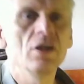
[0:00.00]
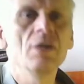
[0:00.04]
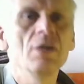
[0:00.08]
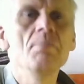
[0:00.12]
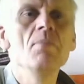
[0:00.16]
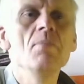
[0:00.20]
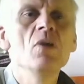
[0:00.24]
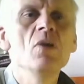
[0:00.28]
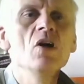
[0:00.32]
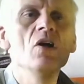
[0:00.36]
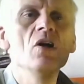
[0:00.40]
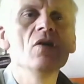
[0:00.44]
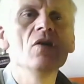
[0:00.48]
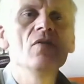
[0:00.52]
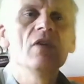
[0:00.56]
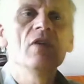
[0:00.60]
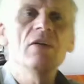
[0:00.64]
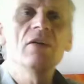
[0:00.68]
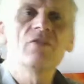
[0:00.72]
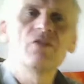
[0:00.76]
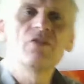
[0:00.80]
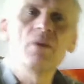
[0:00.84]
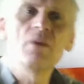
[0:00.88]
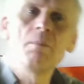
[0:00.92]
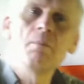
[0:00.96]

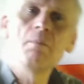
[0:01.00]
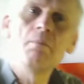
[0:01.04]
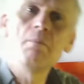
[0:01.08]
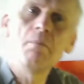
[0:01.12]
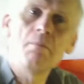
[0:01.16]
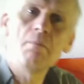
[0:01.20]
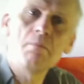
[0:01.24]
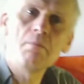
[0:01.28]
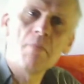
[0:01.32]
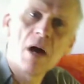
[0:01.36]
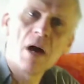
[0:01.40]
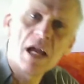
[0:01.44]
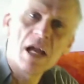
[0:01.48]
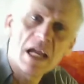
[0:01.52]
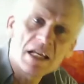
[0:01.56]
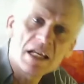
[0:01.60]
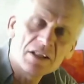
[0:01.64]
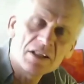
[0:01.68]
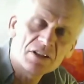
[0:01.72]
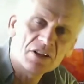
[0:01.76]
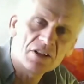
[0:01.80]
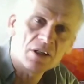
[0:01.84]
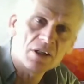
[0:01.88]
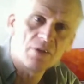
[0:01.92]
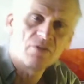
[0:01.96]
moving from
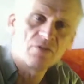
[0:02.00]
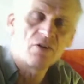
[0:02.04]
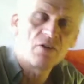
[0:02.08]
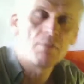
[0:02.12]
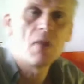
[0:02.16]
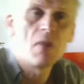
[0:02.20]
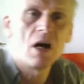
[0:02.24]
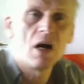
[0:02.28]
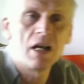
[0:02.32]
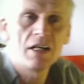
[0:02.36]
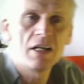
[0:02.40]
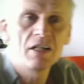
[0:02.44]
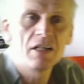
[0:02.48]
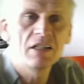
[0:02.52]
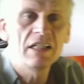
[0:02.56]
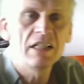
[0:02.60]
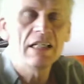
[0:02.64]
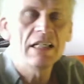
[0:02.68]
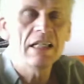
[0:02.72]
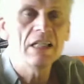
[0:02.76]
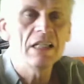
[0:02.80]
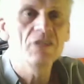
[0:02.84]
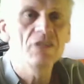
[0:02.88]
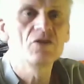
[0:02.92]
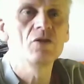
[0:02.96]
minor
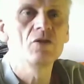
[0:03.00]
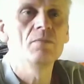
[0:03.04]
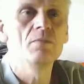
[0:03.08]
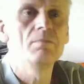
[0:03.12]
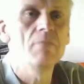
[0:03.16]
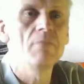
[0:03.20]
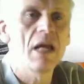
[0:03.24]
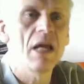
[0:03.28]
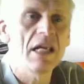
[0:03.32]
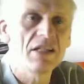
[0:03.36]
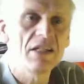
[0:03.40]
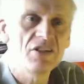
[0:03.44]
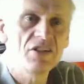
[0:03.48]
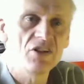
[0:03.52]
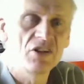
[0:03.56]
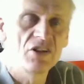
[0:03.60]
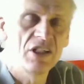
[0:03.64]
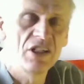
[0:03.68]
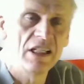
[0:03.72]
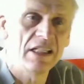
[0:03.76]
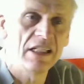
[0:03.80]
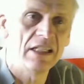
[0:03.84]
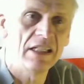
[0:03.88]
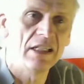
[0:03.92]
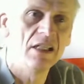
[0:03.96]
key to major
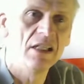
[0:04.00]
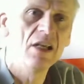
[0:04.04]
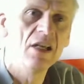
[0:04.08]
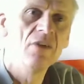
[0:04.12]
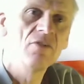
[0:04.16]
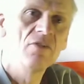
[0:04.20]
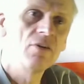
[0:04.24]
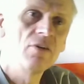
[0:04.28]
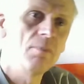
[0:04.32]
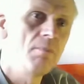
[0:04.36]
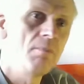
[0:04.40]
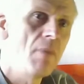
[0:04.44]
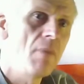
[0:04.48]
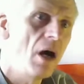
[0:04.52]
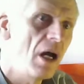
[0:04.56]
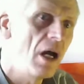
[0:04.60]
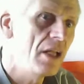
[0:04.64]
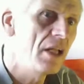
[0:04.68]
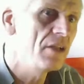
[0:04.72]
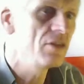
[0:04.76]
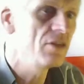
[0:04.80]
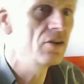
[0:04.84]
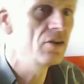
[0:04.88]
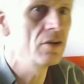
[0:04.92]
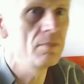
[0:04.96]
key, from
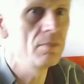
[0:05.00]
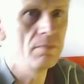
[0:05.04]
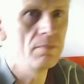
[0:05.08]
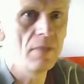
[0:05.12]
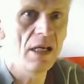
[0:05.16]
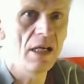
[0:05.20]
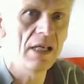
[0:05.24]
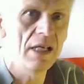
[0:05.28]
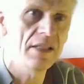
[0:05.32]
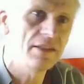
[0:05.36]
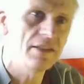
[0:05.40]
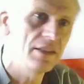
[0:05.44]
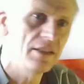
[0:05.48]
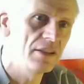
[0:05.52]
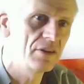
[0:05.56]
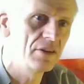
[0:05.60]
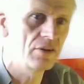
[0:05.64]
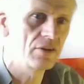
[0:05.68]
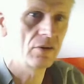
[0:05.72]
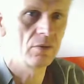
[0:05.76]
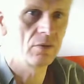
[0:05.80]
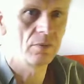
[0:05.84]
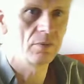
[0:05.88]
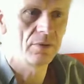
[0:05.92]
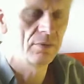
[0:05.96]
minor to major.
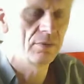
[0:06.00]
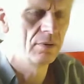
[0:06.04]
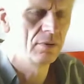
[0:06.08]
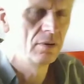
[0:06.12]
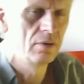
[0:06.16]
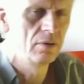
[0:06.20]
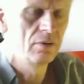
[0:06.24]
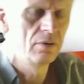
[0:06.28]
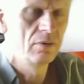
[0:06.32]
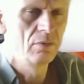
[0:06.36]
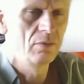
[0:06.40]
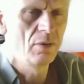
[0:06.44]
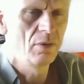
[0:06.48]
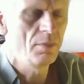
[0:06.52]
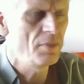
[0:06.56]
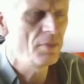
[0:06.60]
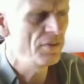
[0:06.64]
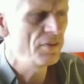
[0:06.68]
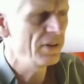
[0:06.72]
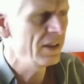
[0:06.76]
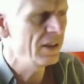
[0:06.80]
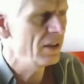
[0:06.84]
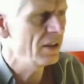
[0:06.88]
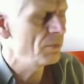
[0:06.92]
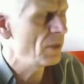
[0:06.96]
So I'm
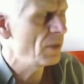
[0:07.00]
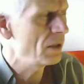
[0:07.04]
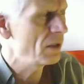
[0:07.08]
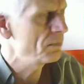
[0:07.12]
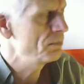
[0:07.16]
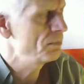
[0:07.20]
thinking about